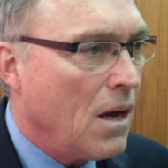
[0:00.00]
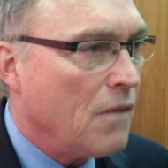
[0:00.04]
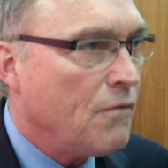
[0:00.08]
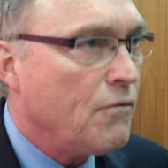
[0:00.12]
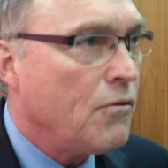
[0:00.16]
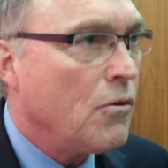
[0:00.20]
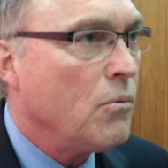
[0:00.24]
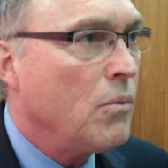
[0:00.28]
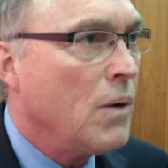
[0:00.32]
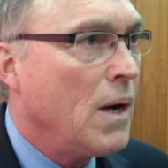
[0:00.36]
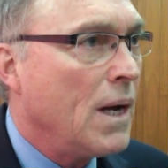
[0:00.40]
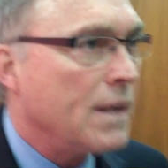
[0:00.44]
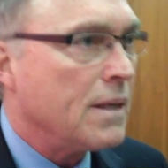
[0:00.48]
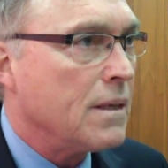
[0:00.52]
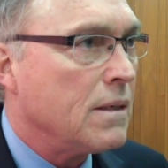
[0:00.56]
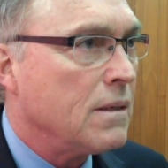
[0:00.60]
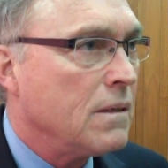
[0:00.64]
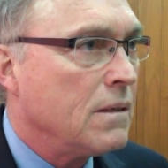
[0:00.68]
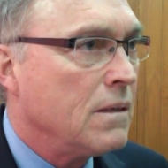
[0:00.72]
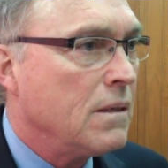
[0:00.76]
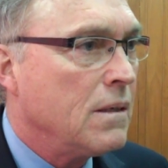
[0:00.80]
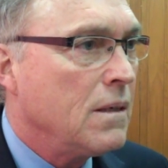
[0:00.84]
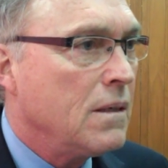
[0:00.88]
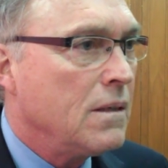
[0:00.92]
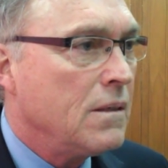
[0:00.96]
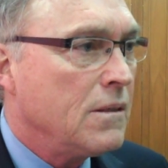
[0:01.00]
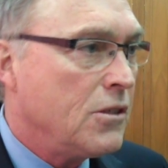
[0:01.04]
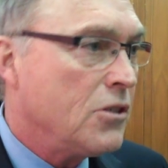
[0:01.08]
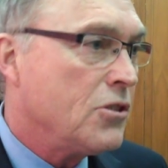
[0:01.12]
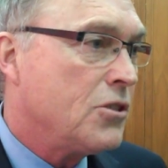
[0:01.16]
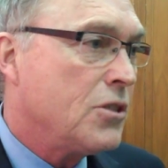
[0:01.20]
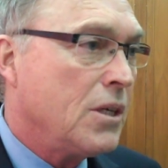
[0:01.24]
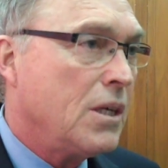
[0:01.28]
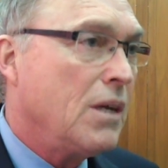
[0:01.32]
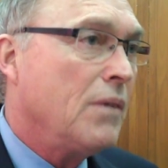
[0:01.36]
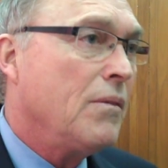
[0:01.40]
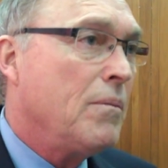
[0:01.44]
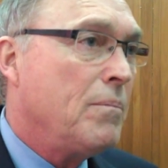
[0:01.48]
for what? Just
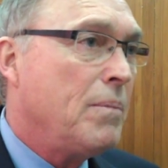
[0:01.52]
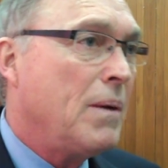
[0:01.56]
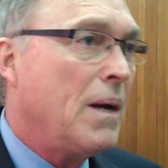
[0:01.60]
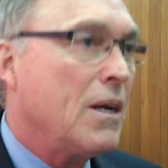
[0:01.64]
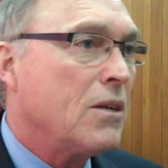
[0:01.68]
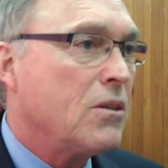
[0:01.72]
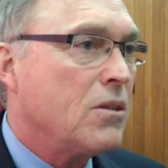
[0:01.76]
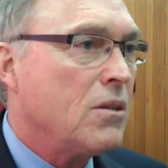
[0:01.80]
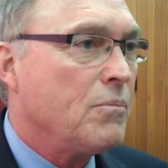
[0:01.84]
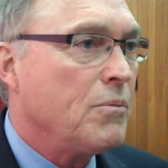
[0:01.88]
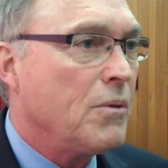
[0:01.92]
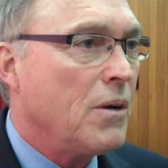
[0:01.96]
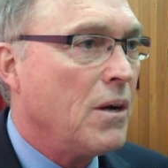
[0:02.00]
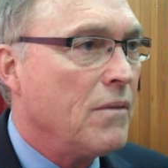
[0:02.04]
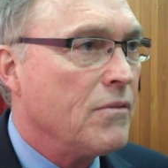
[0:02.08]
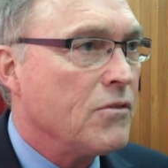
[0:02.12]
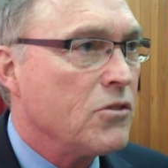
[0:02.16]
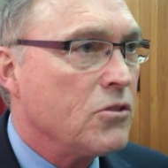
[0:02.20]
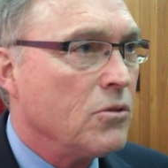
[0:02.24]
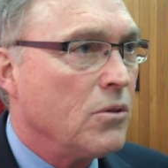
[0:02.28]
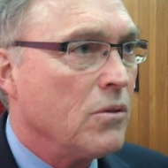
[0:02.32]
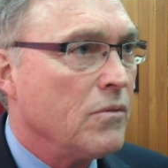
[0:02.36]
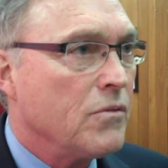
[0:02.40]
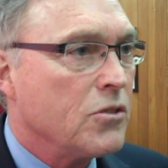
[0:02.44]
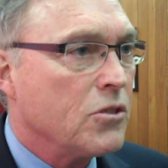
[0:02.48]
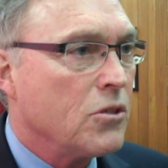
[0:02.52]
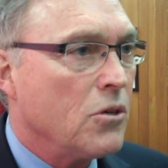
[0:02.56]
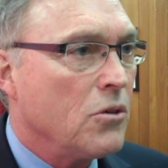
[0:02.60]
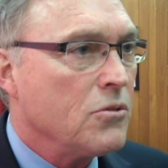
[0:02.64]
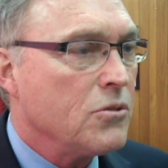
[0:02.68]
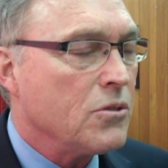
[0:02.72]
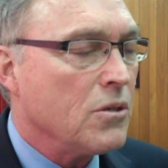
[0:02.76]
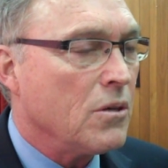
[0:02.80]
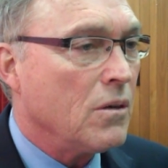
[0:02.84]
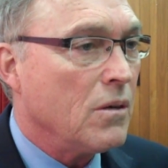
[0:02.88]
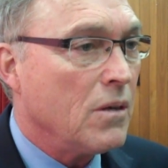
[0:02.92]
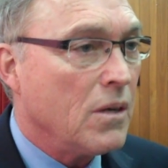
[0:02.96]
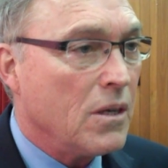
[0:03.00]
to give it back to the province of Nova Scotia.